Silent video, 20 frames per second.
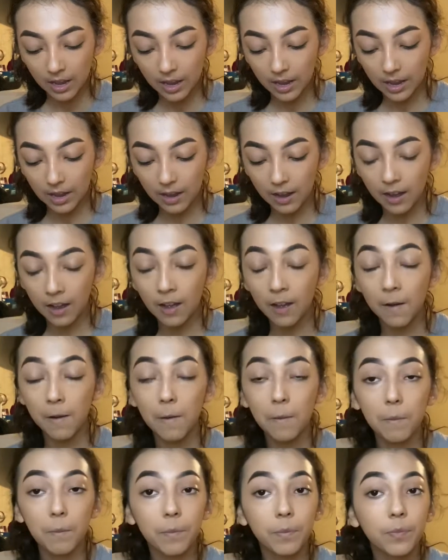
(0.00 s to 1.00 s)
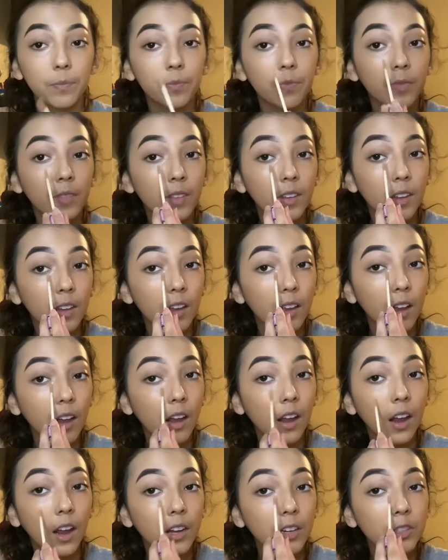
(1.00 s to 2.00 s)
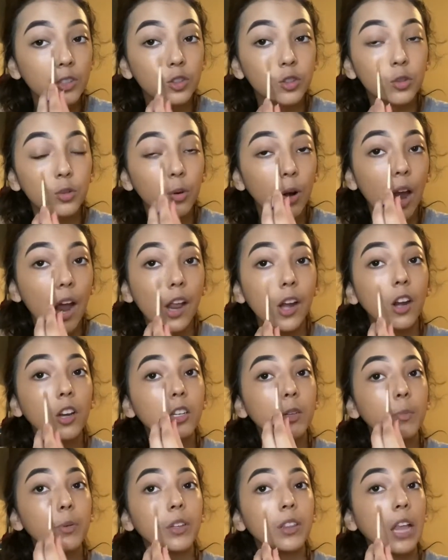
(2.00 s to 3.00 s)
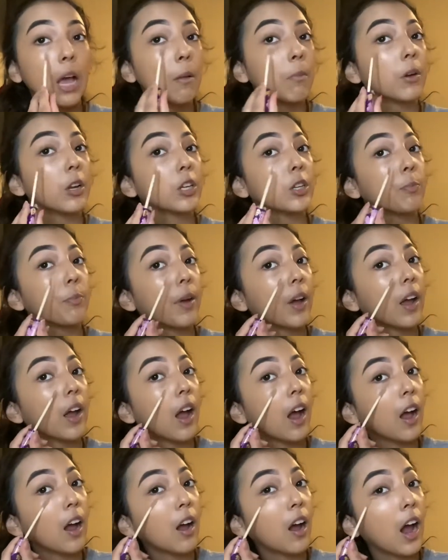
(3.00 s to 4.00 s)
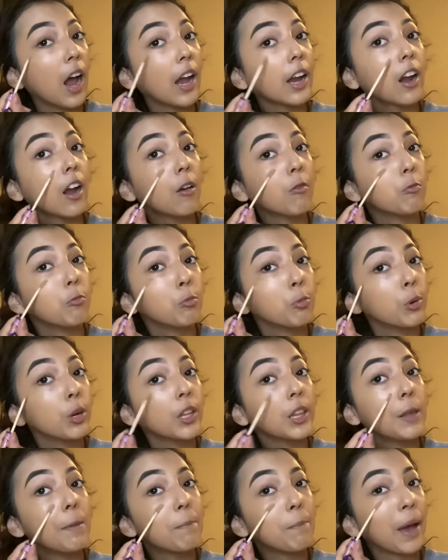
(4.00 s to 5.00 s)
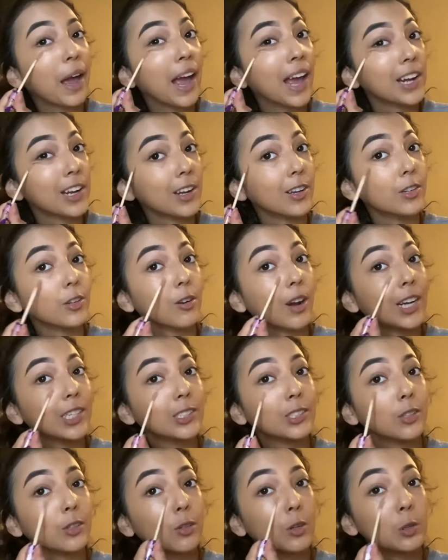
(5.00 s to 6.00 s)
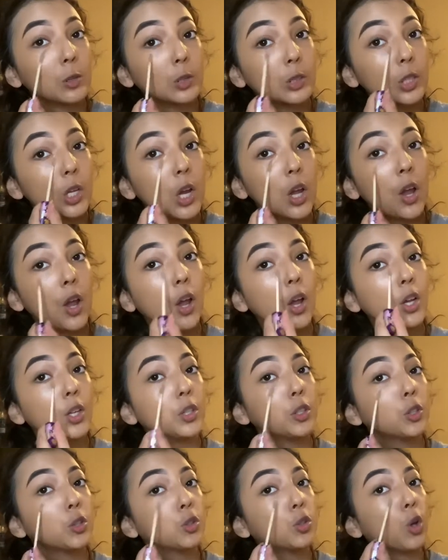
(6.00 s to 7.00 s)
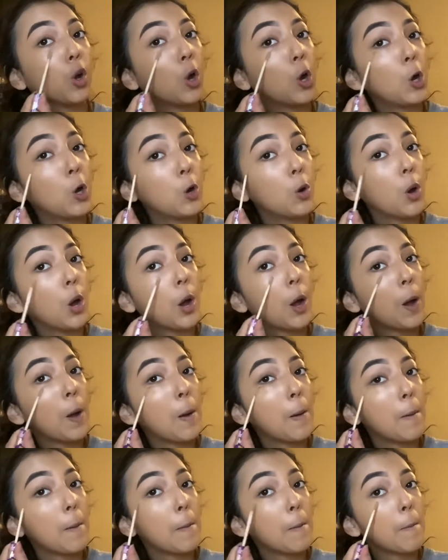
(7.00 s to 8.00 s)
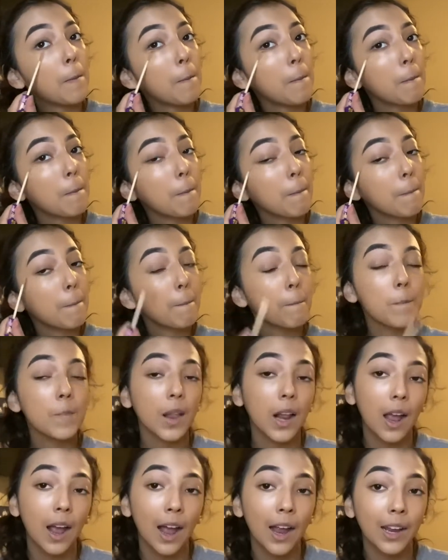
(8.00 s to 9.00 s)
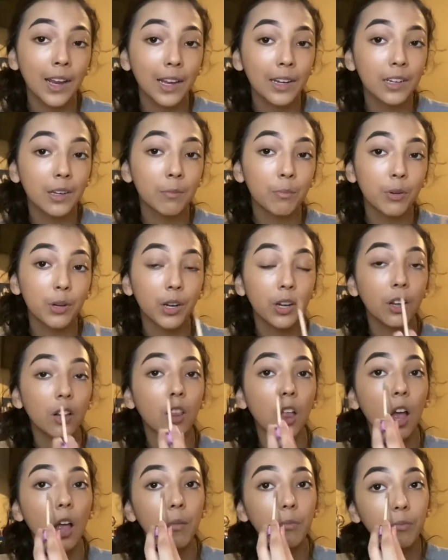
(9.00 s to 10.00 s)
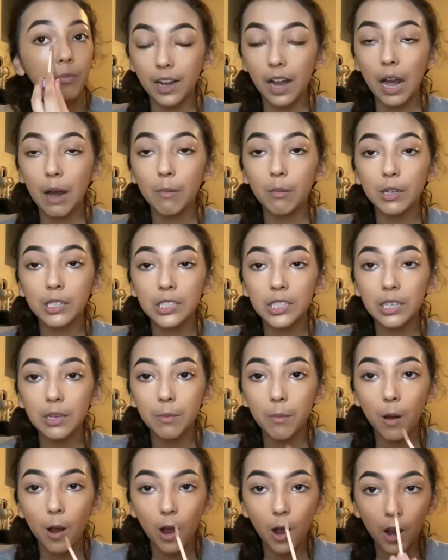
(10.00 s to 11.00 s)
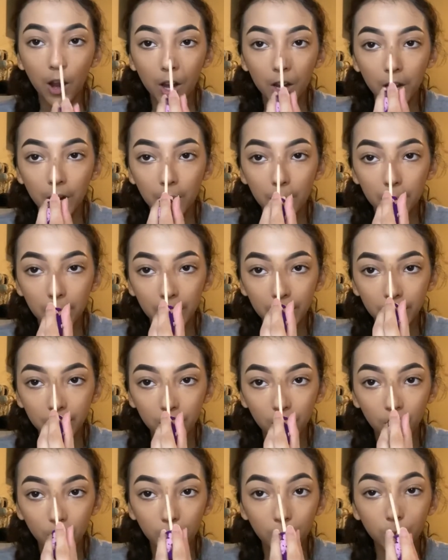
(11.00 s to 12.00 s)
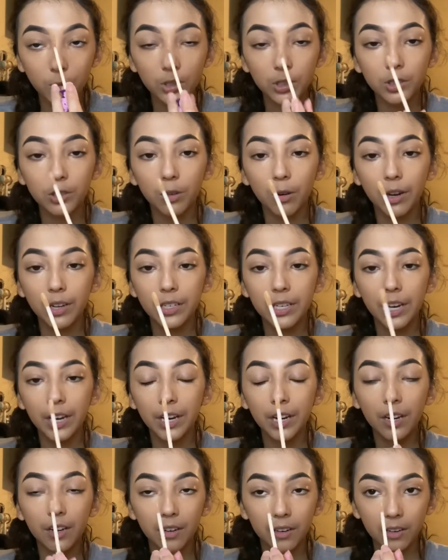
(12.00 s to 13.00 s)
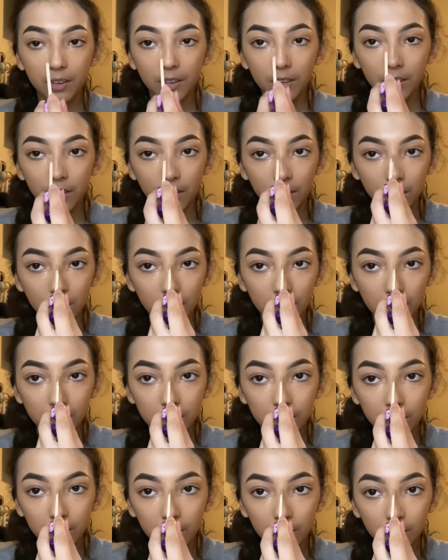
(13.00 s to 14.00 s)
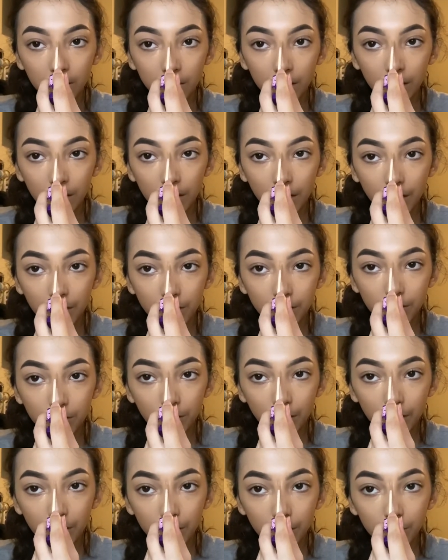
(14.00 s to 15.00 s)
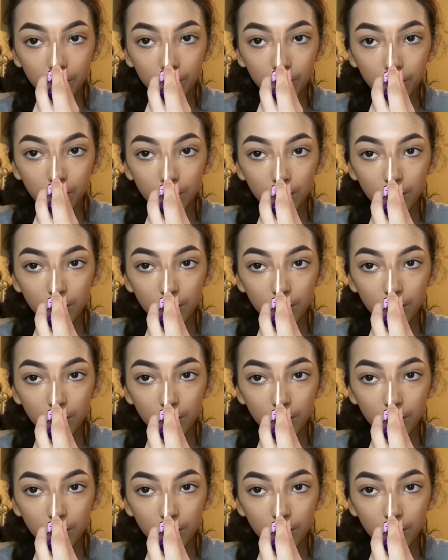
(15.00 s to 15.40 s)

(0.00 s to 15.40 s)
I try not to put that much, but I got really bad under eye circles, so I end up putting a lot. I put some on my nose, so I take the concealer and I just try to do a